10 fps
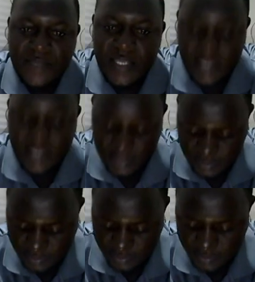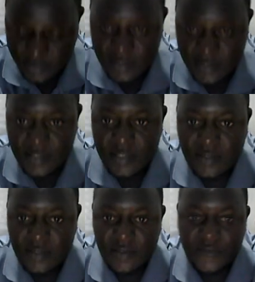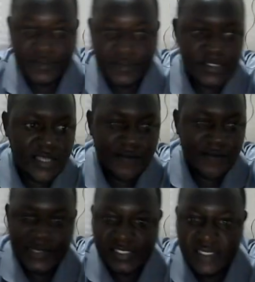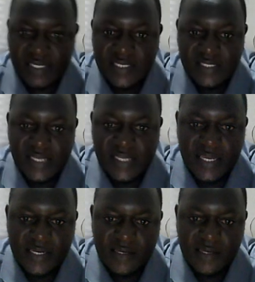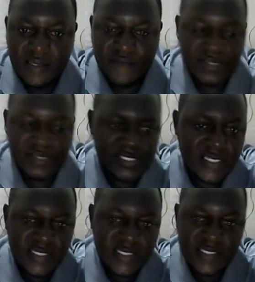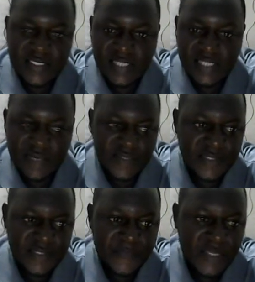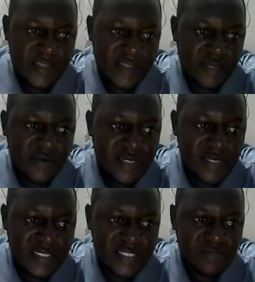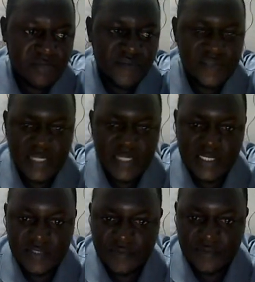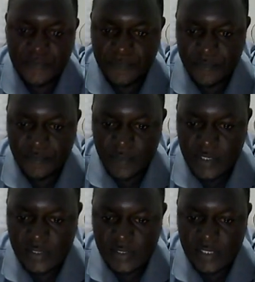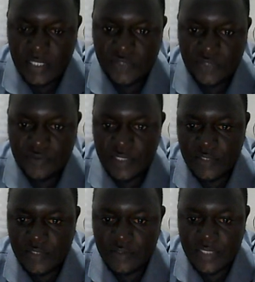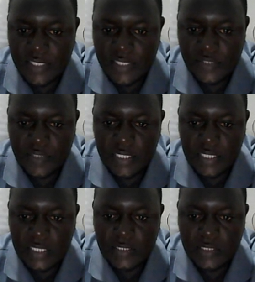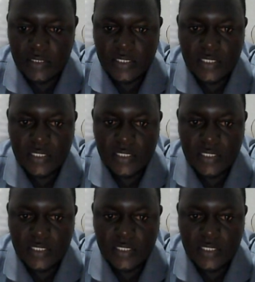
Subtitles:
and of course our first slide is done. Our first slide is covered. Then let us move to slide 2. Slide 2, they told us to include